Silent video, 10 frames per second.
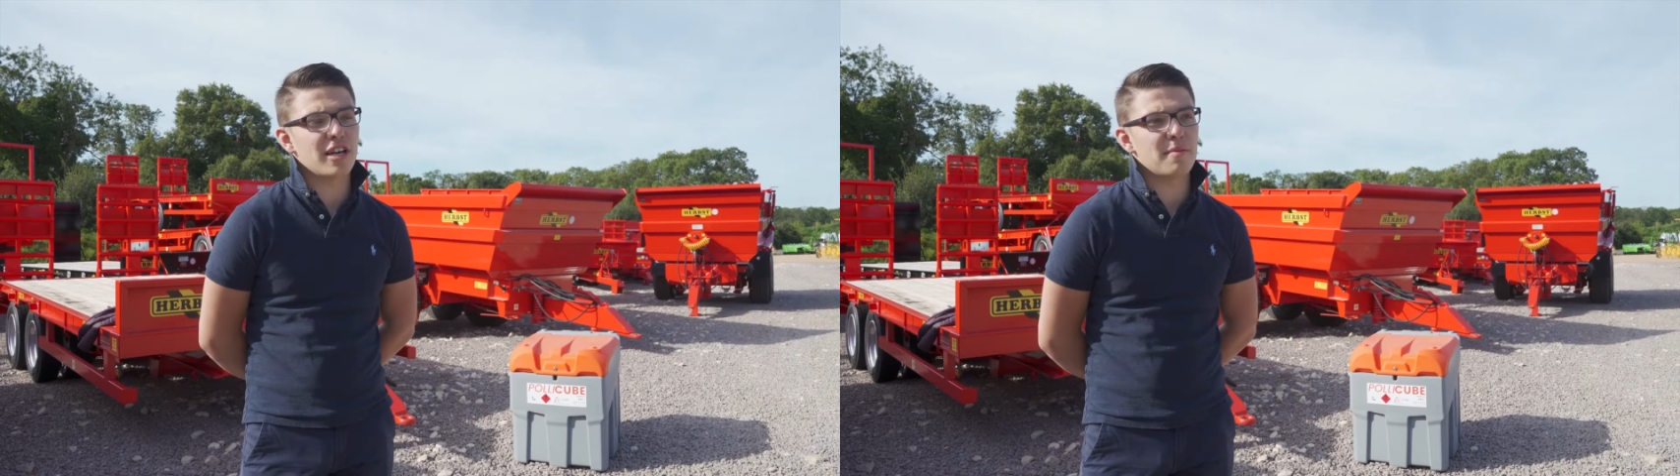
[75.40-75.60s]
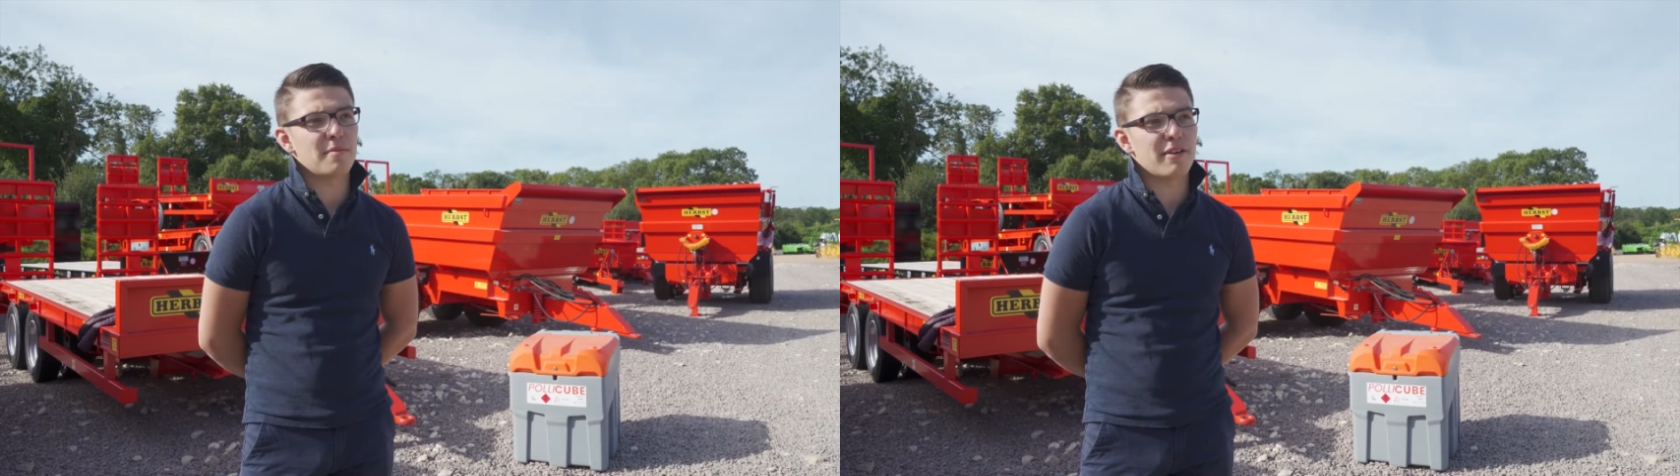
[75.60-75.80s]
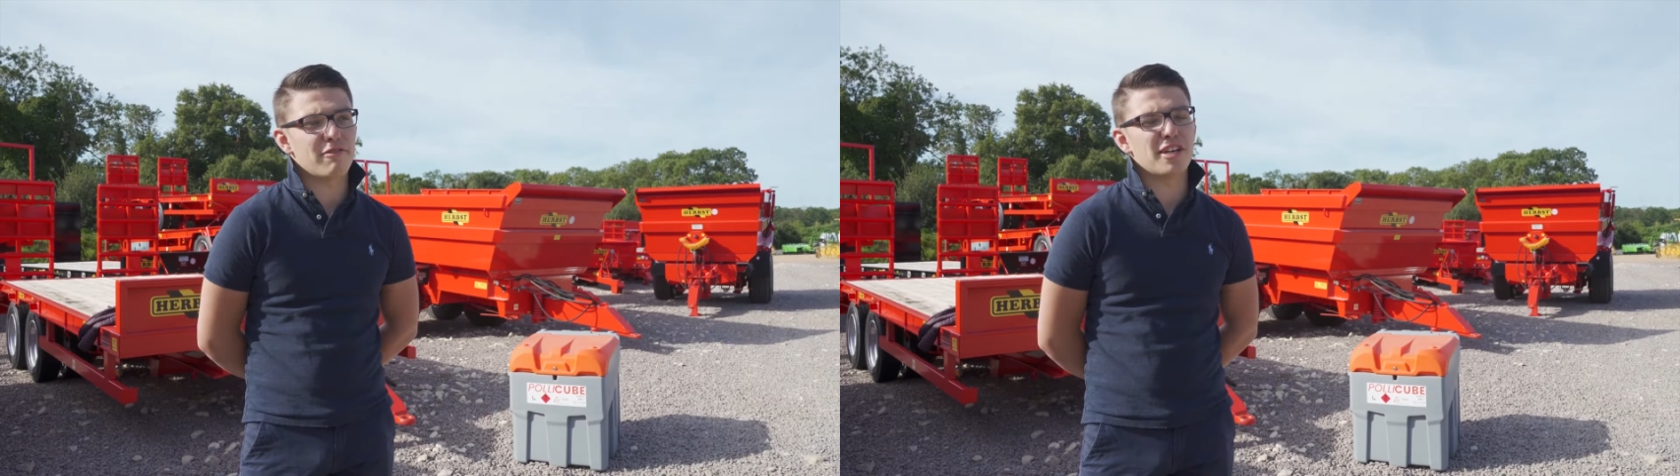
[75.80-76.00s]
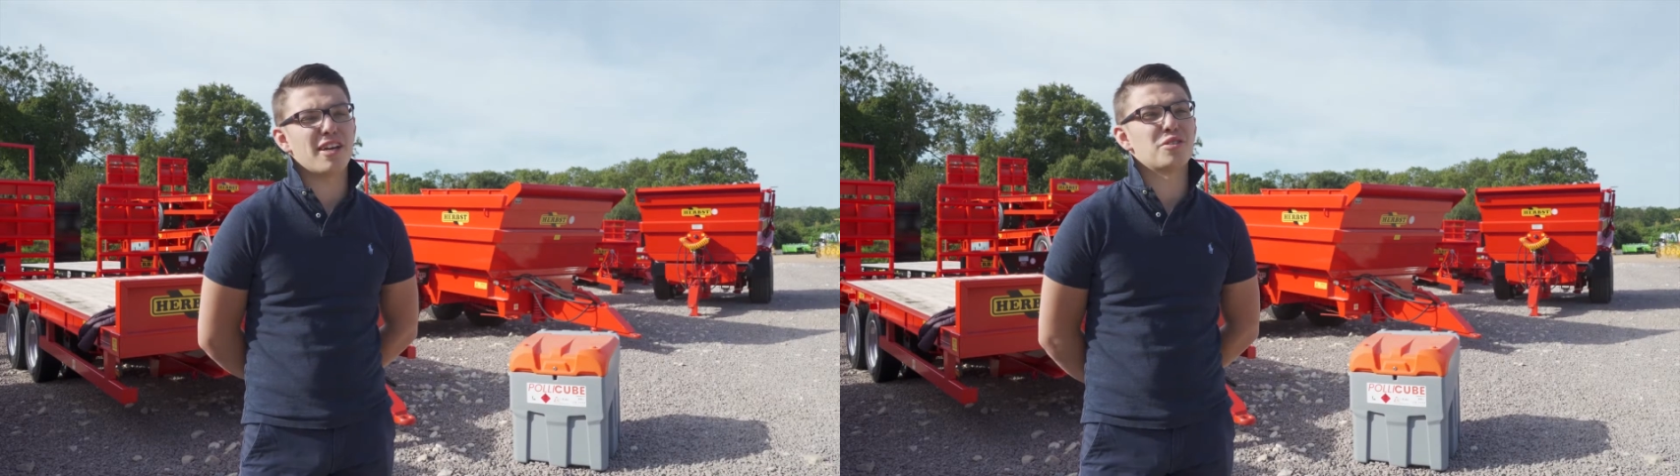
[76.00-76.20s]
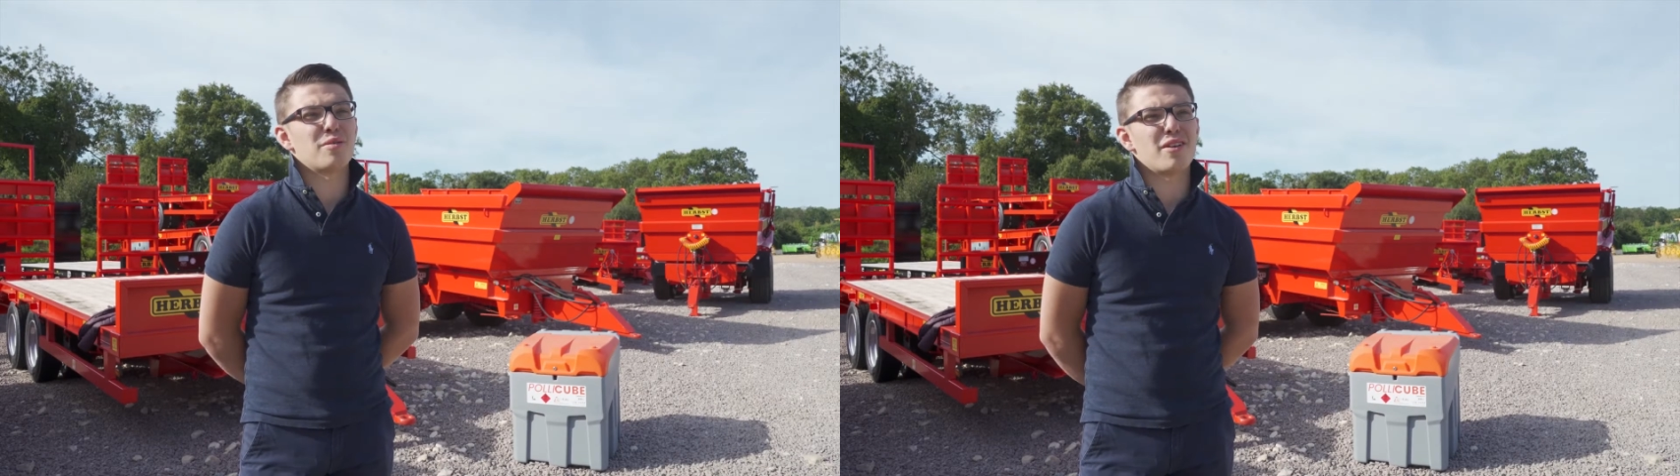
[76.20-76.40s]
Um, every
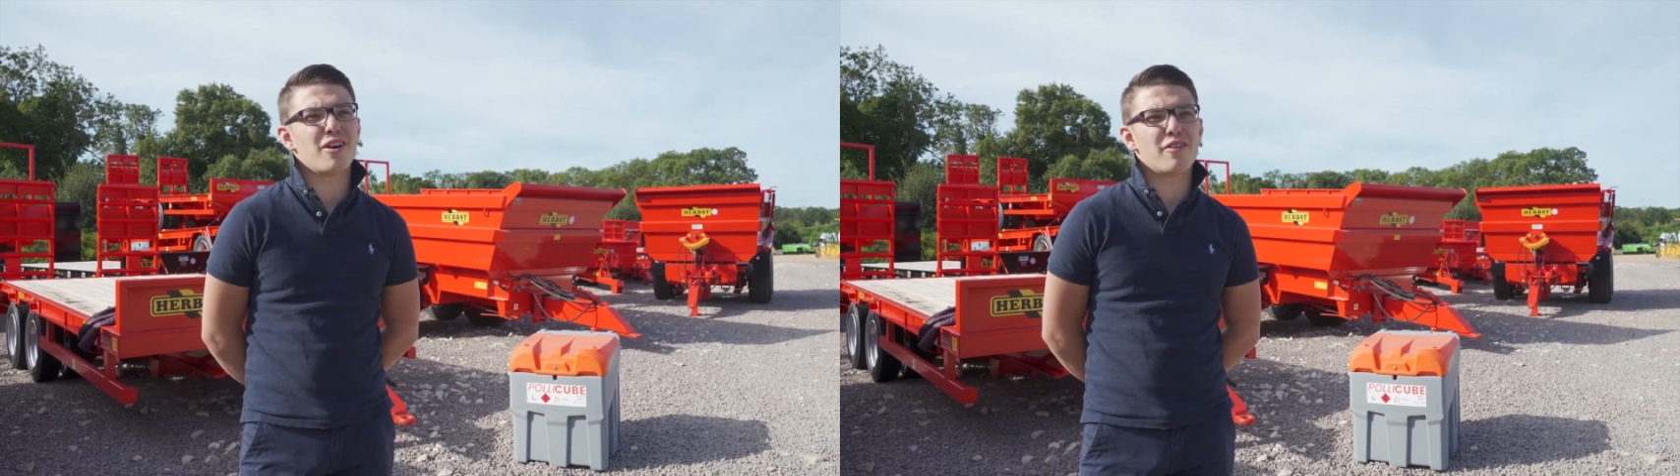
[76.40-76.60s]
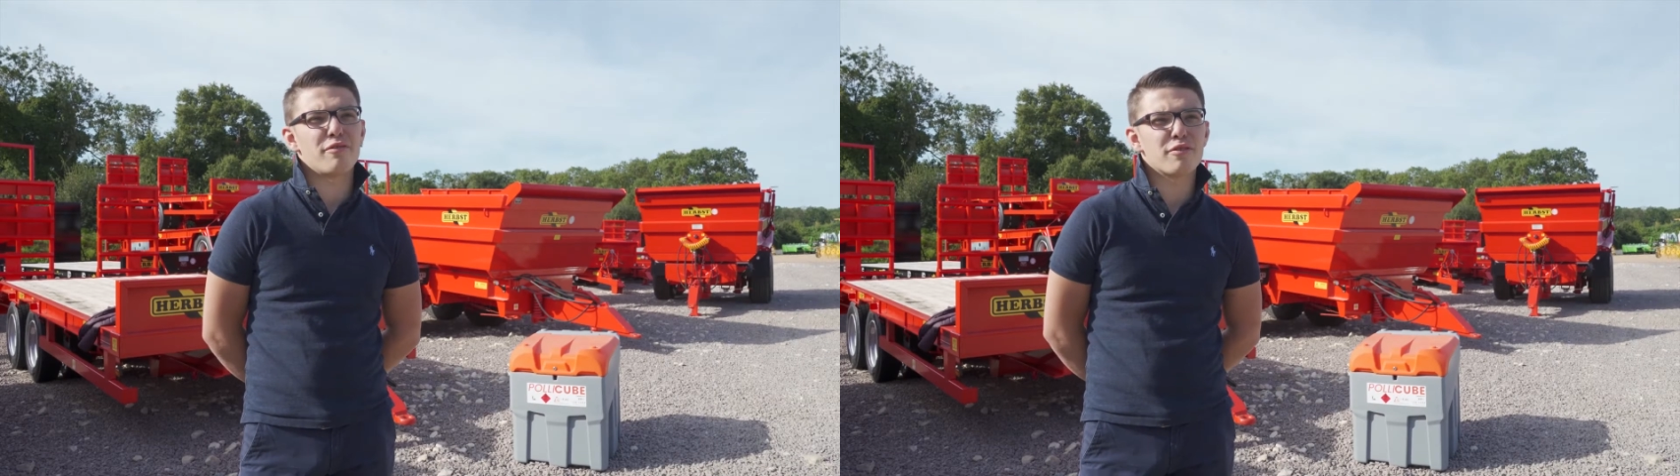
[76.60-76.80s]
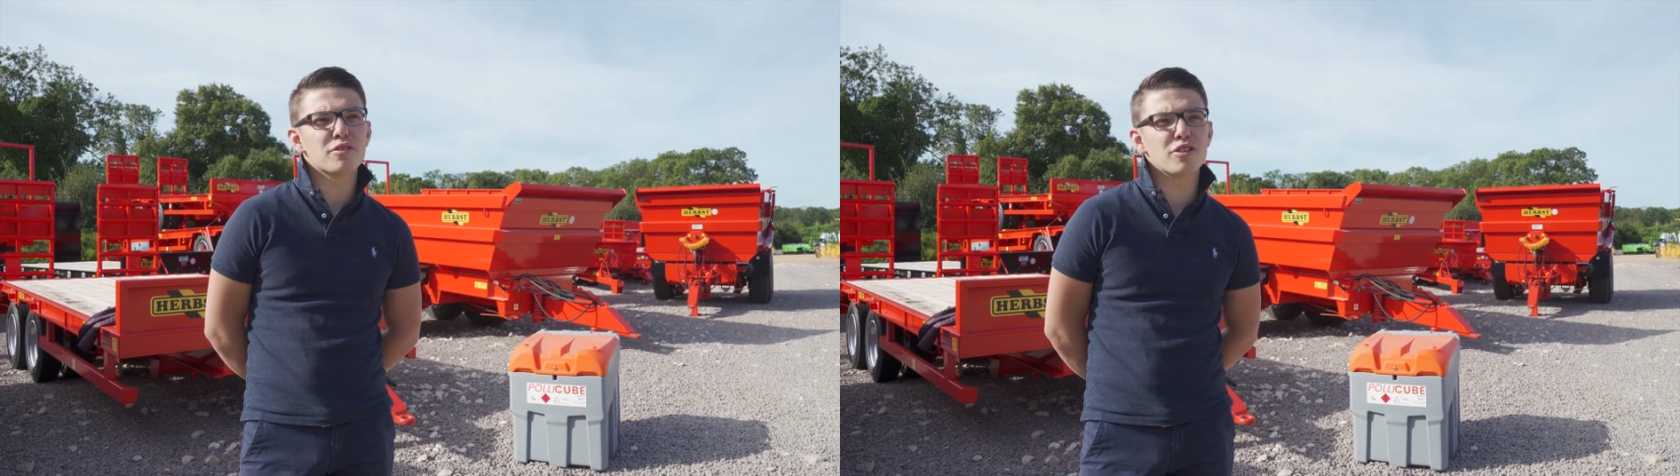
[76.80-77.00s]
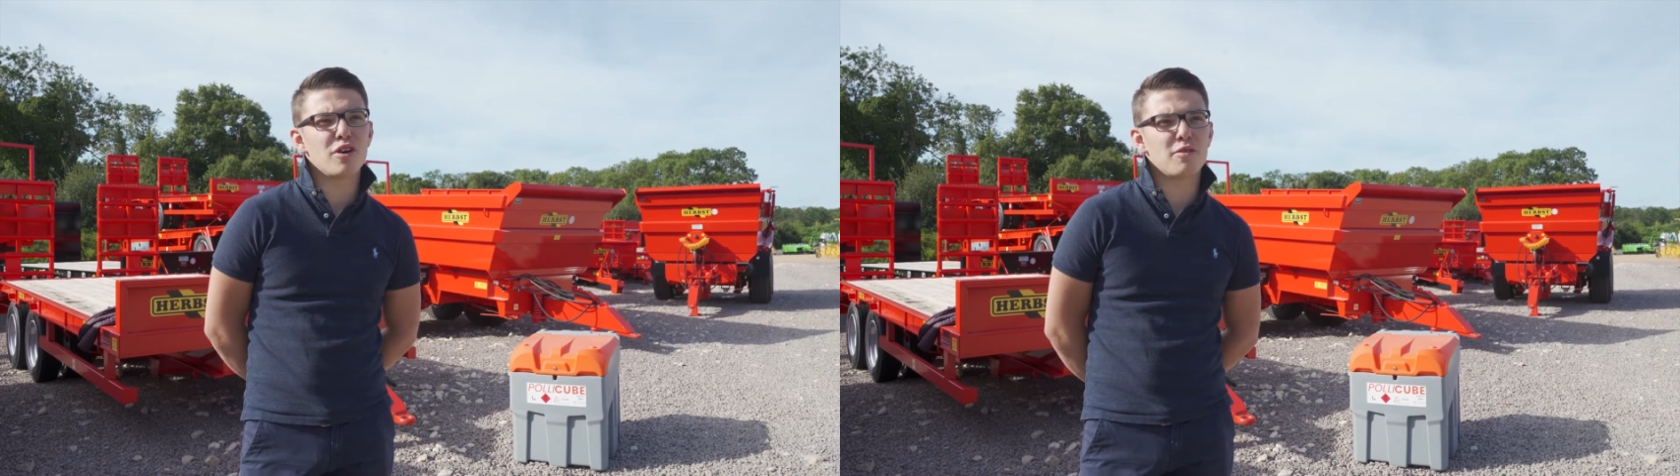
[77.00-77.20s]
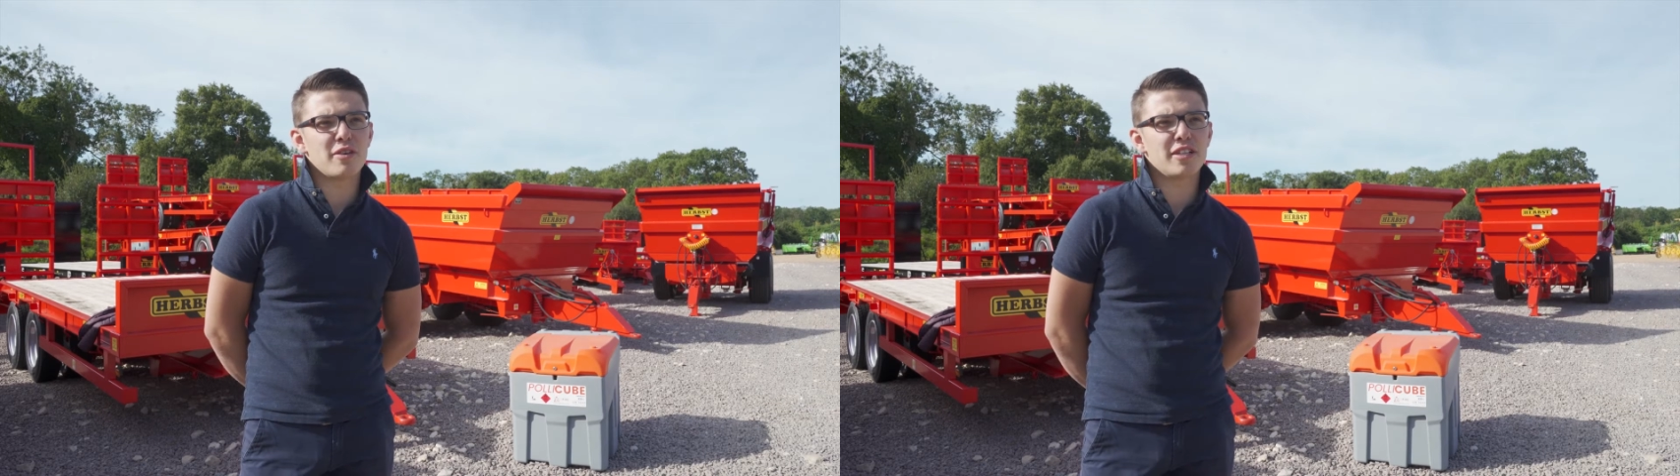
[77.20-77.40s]
customer that I've
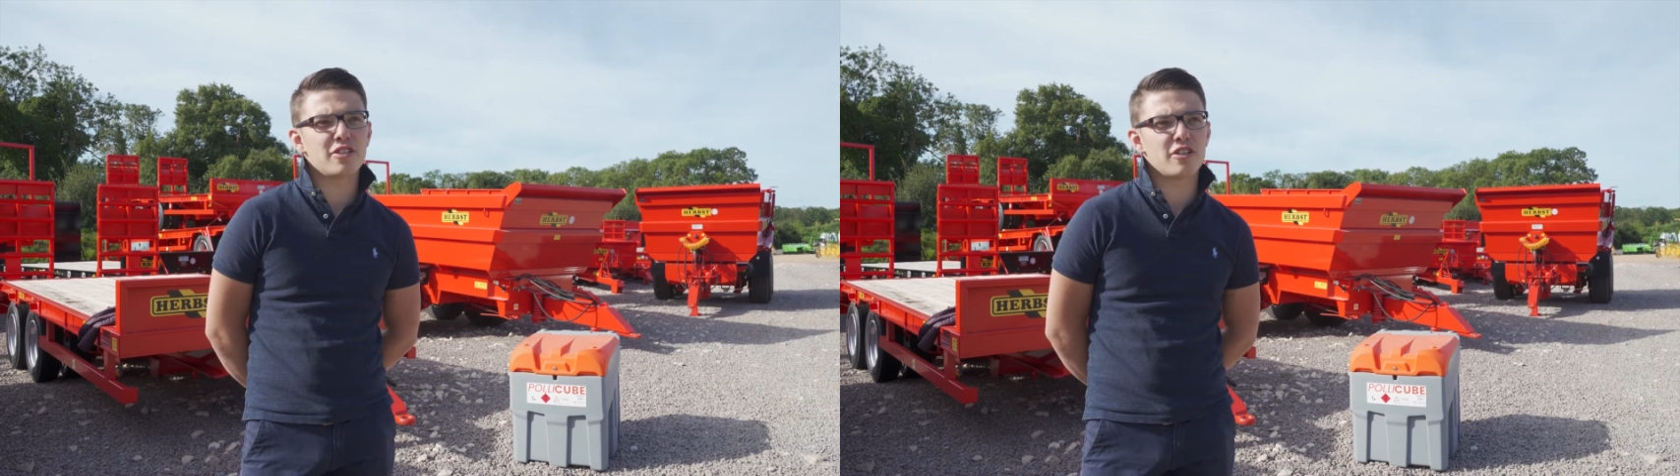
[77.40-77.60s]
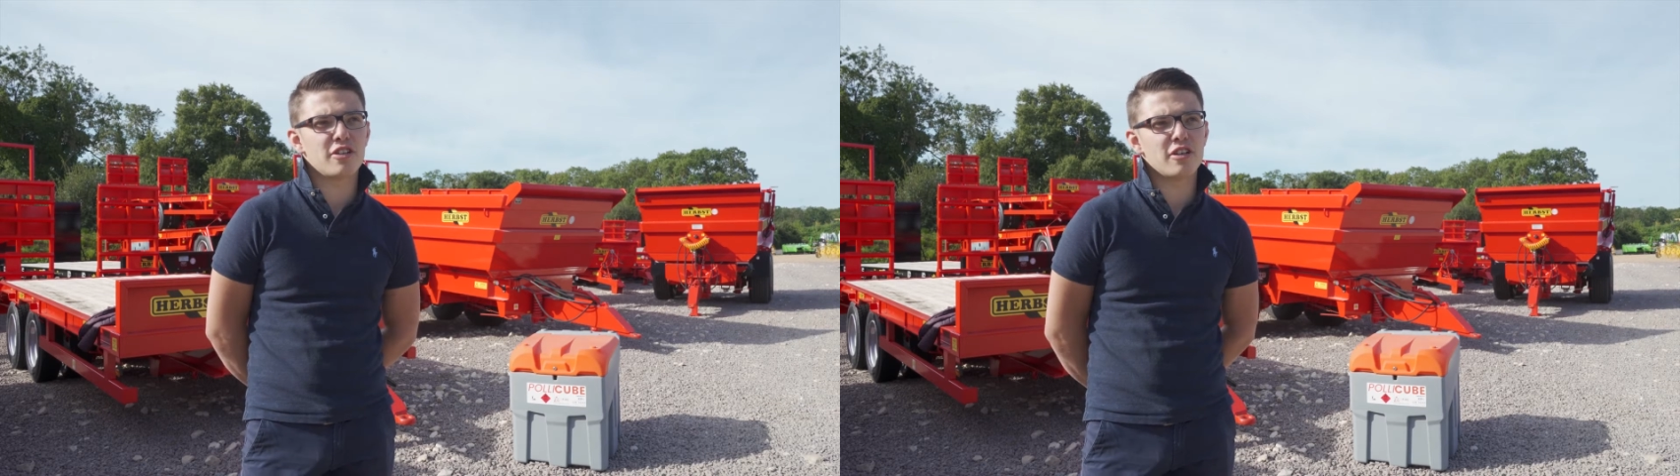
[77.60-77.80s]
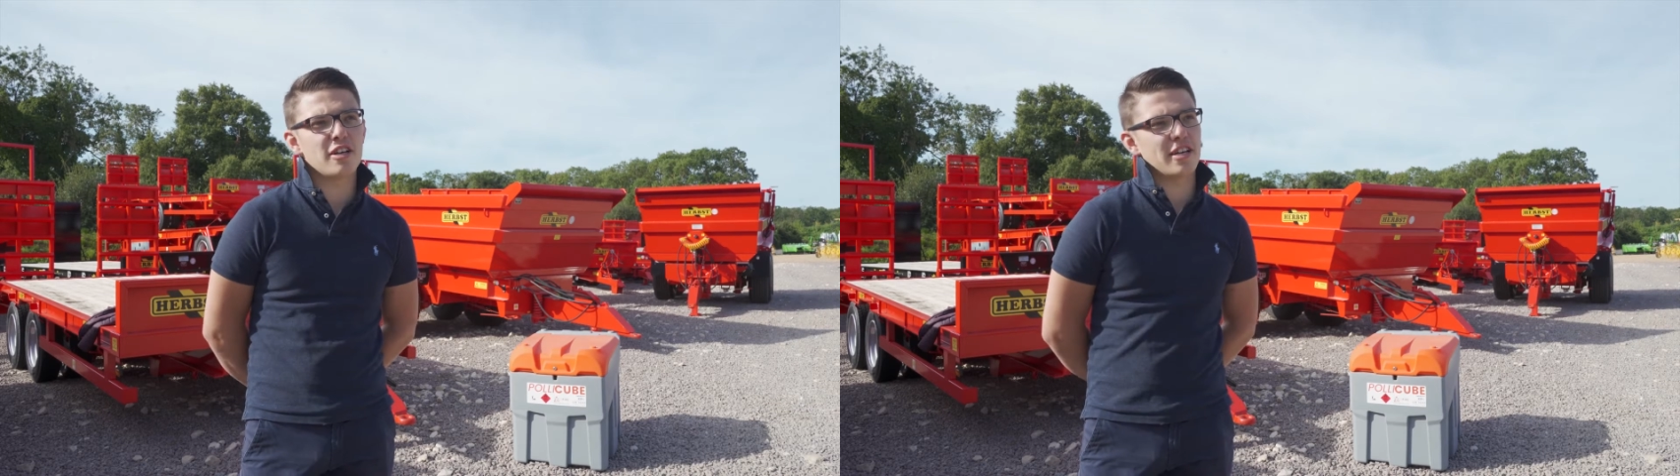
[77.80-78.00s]
sold one into